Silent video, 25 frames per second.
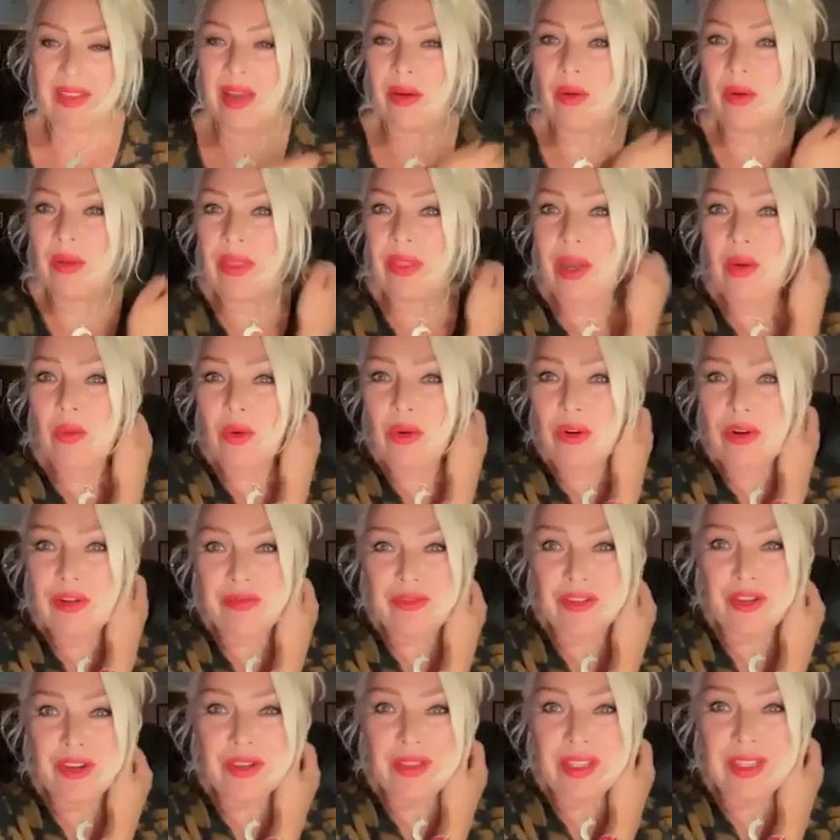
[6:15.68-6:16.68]
There were a
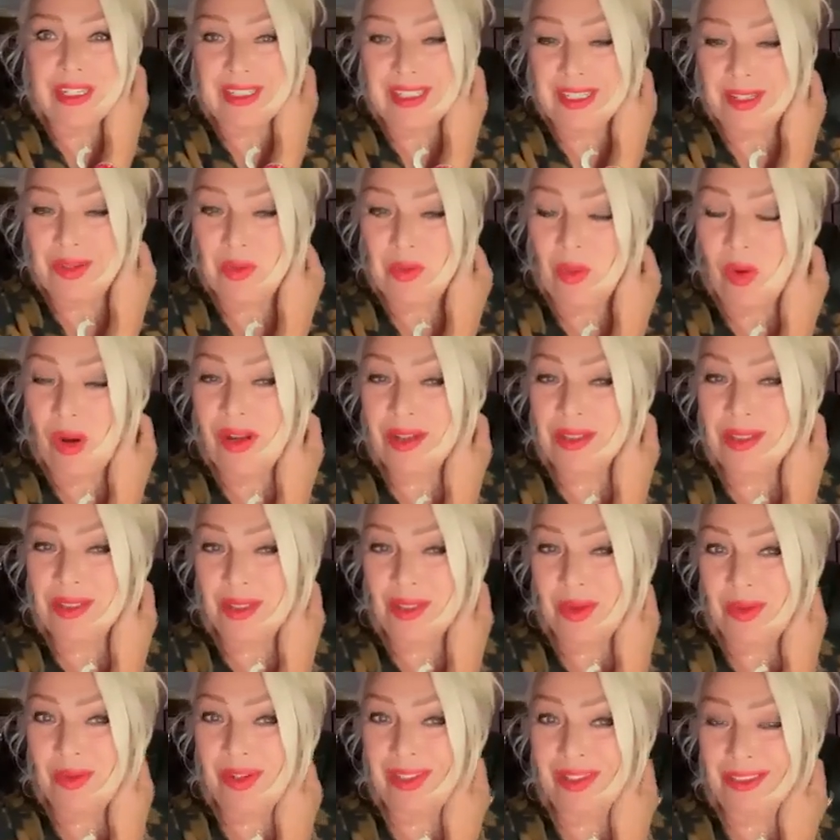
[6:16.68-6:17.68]
few that didn't work
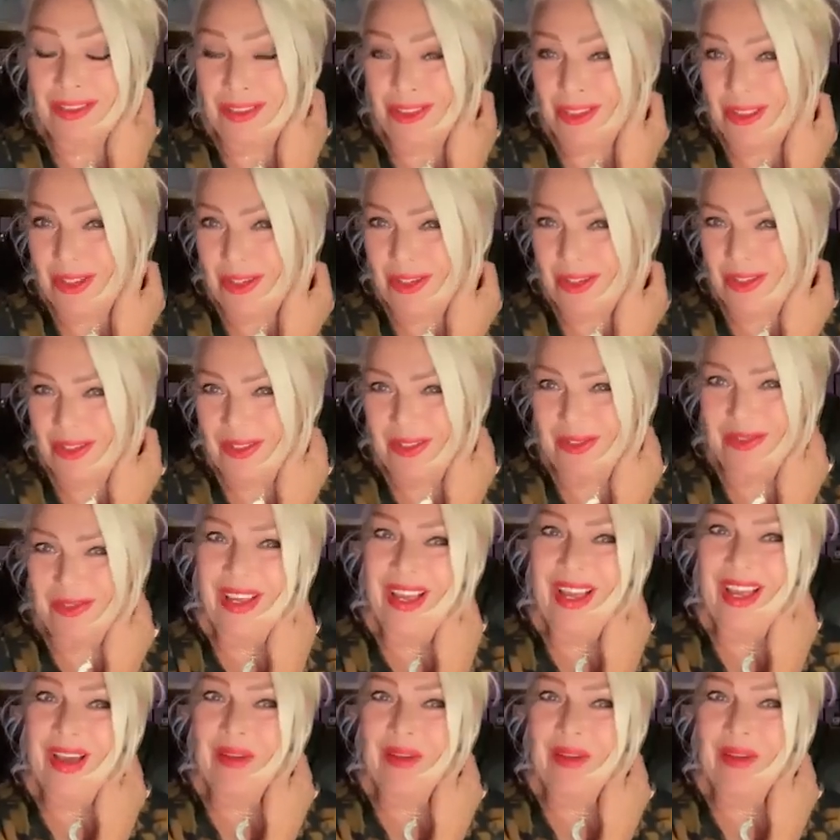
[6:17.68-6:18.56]
so well too,